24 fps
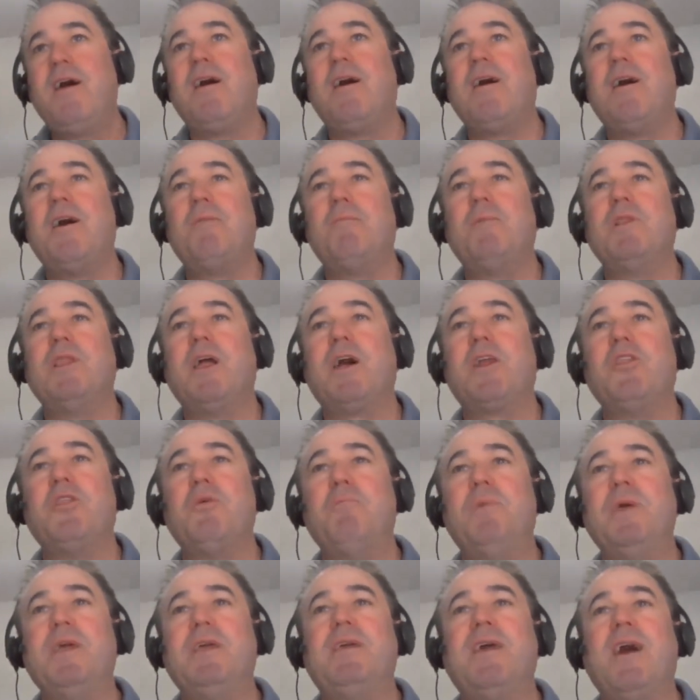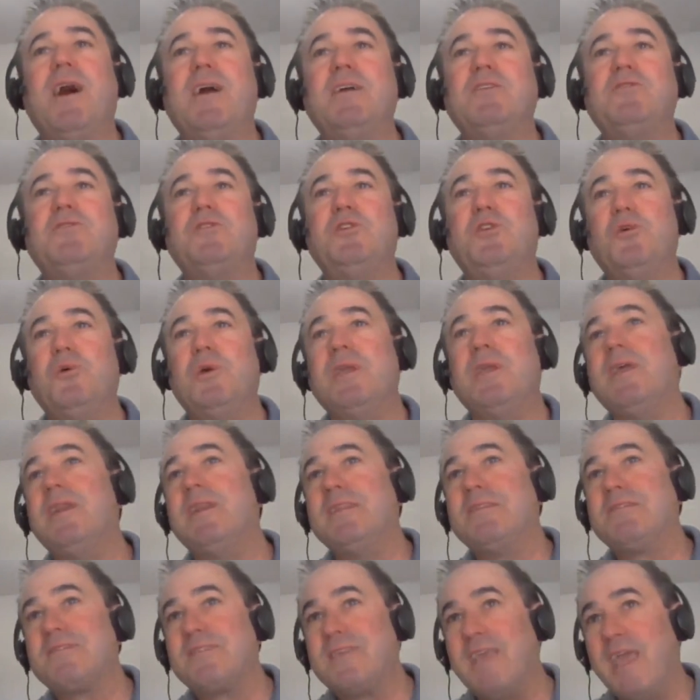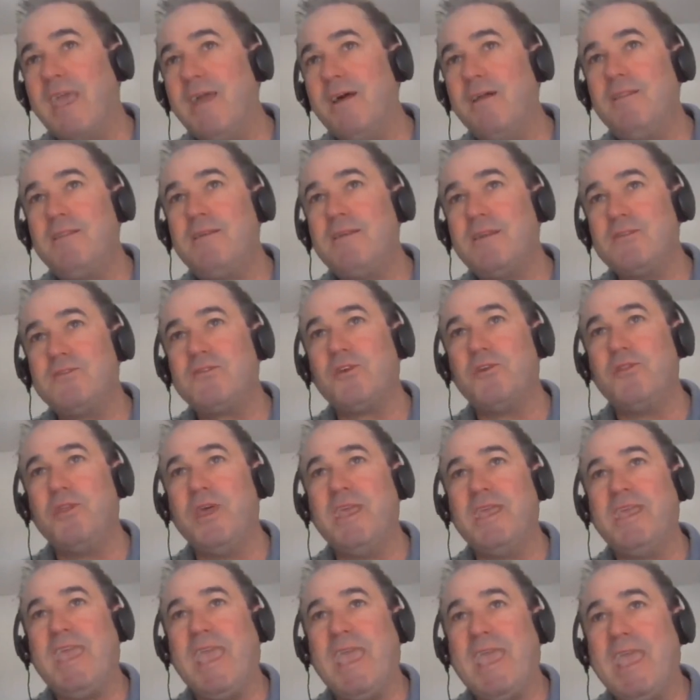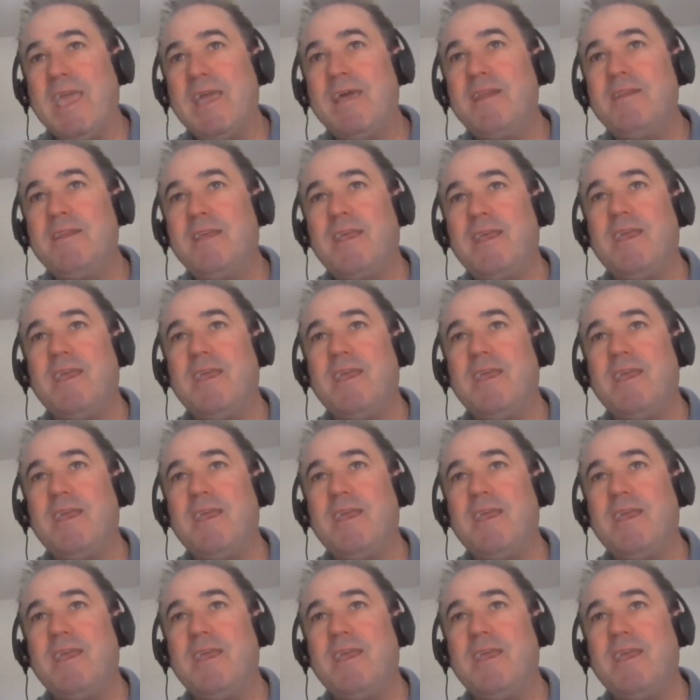A lot of the big guys are doing it in scale, and so they can,